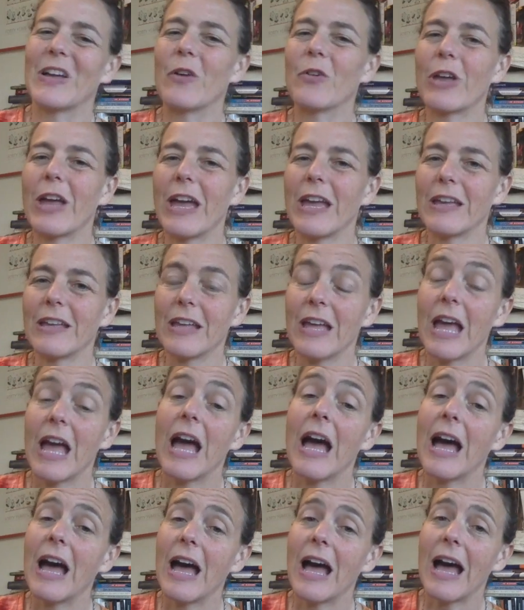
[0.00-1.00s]
Okay,
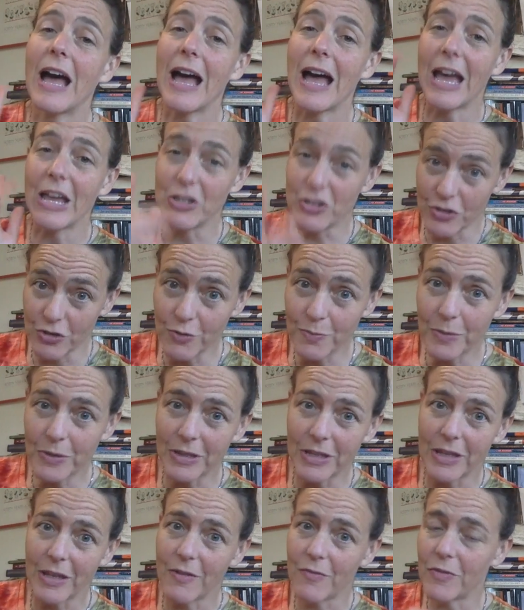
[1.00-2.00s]
I do
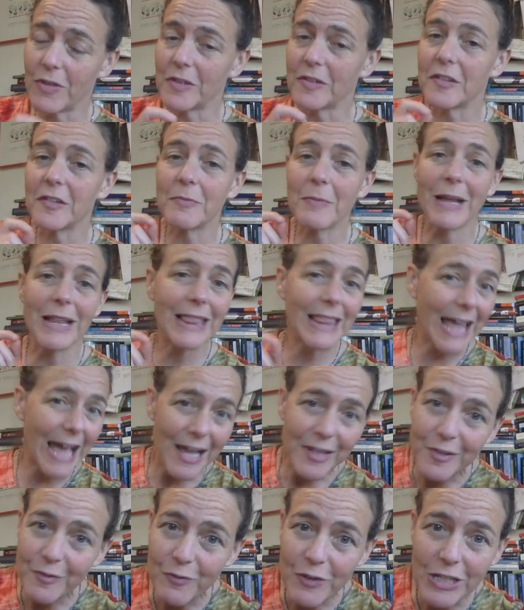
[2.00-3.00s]
believe this is my
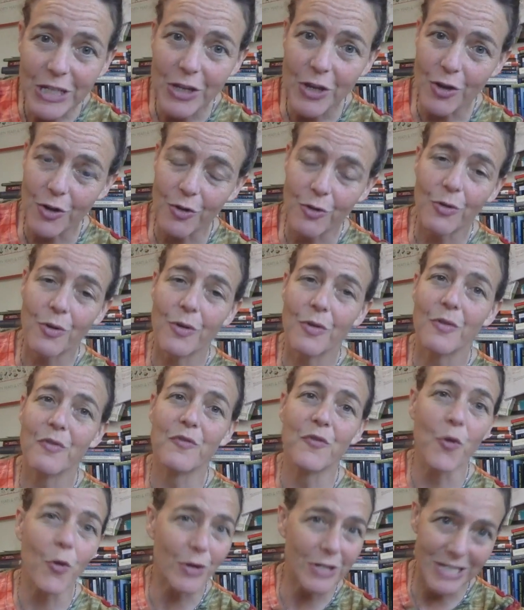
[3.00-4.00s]
last video
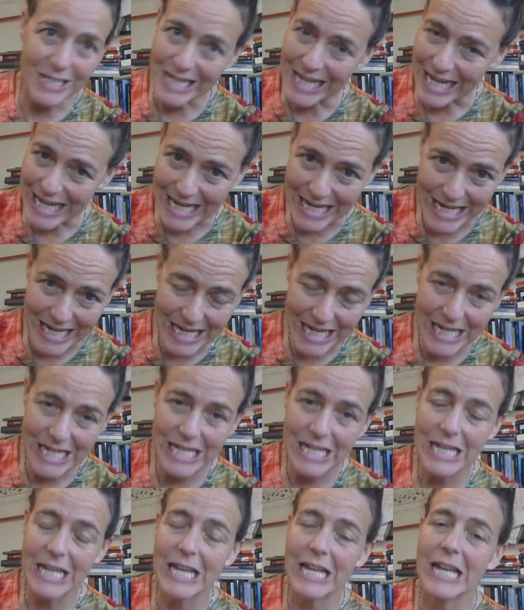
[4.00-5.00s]
for today.
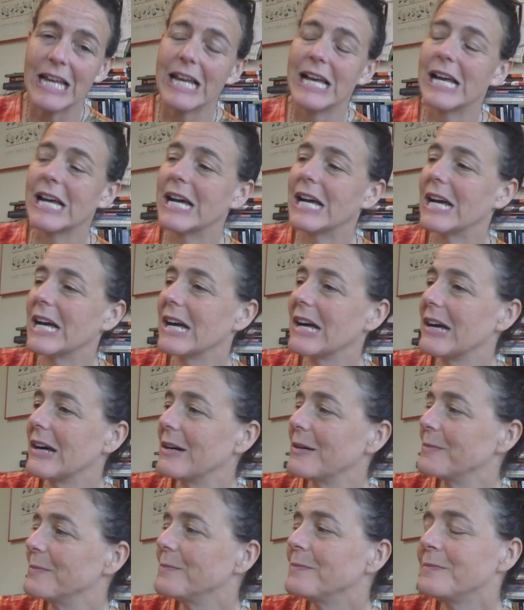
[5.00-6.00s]

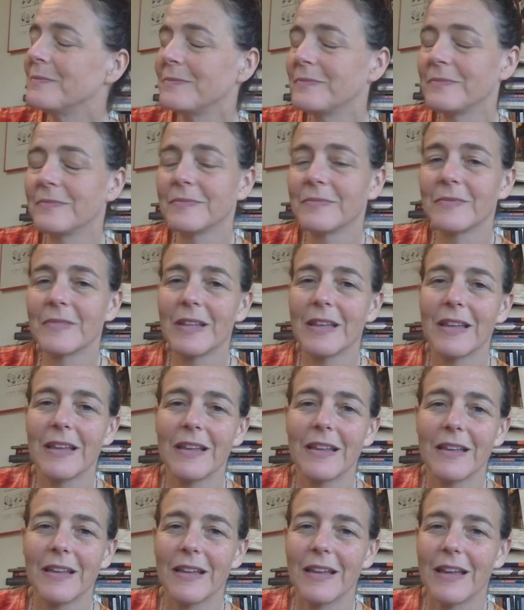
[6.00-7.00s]
I
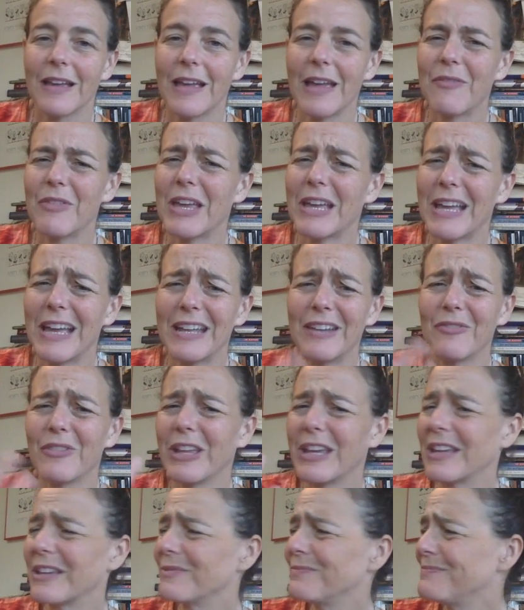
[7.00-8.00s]
have that kind of
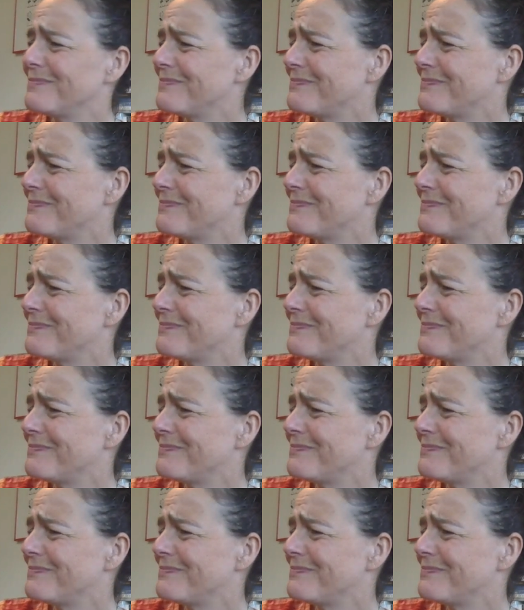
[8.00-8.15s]
like